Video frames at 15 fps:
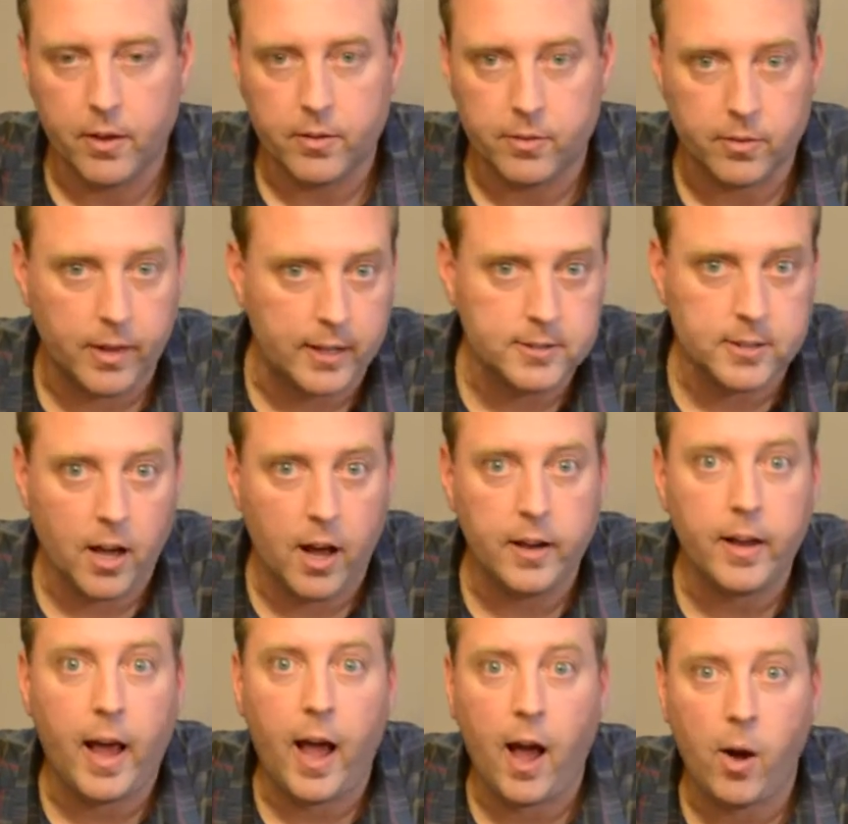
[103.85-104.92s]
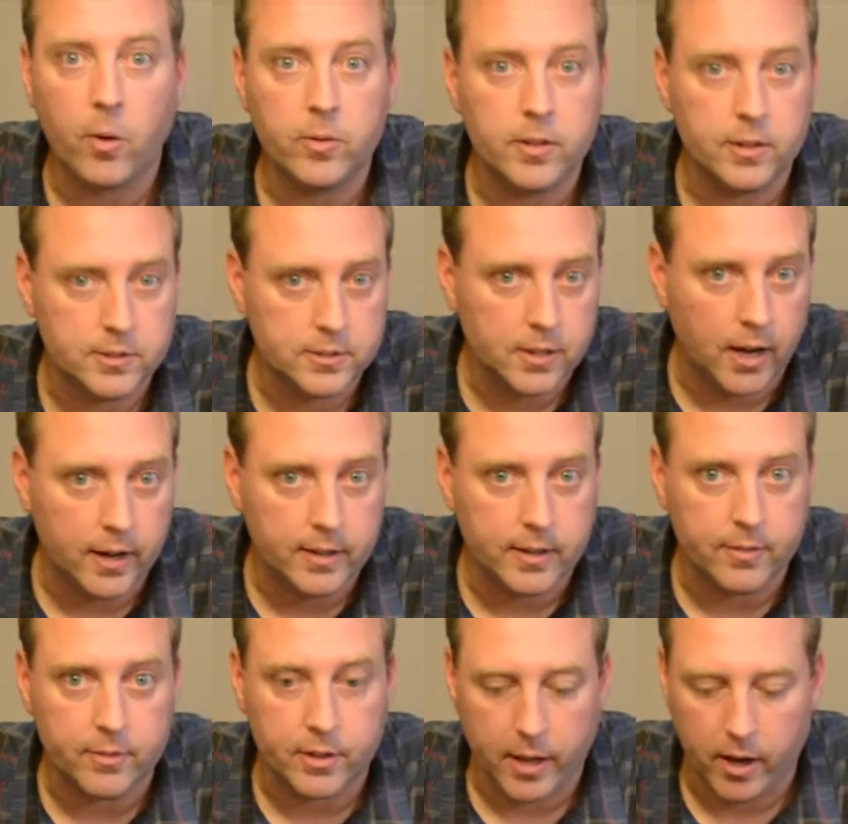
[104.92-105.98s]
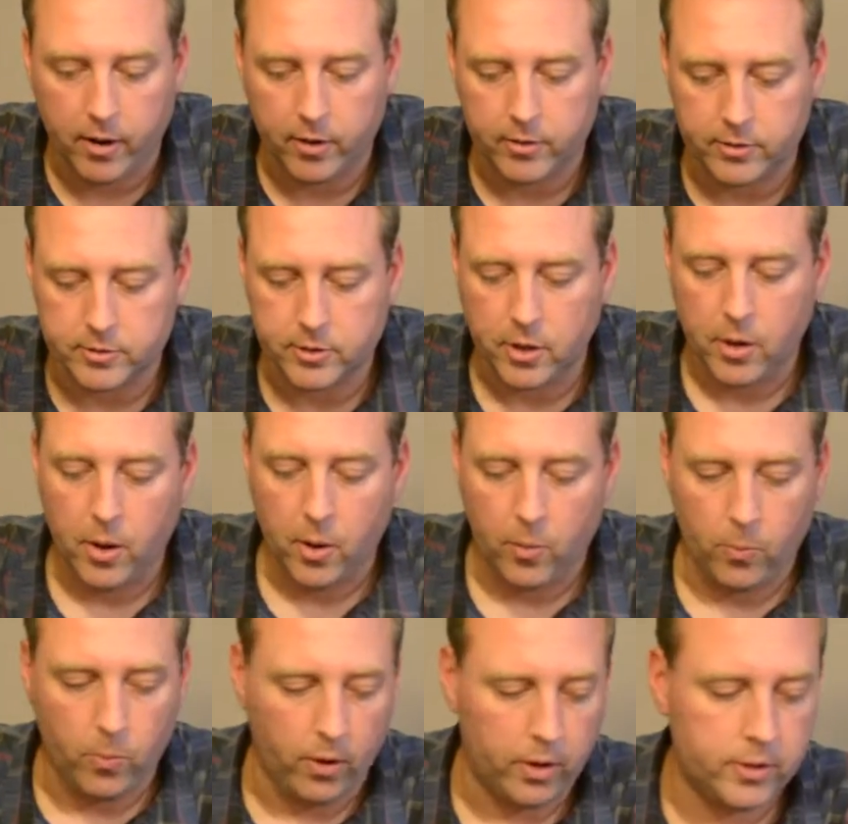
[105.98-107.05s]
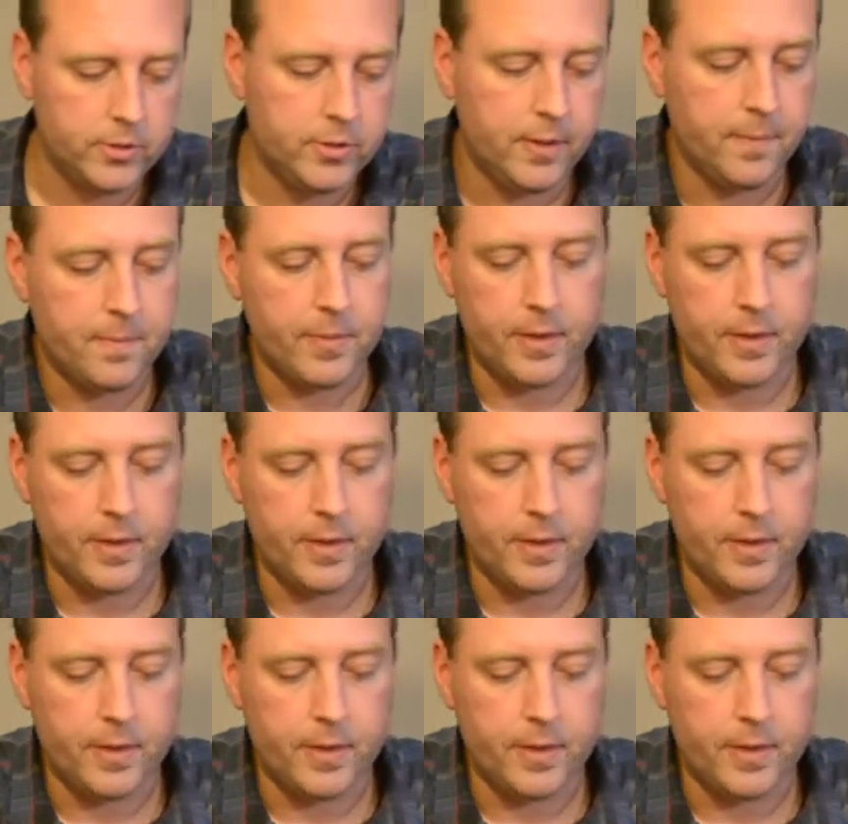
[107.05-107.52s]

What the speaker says: So that's kind of how the deciding of the characters works.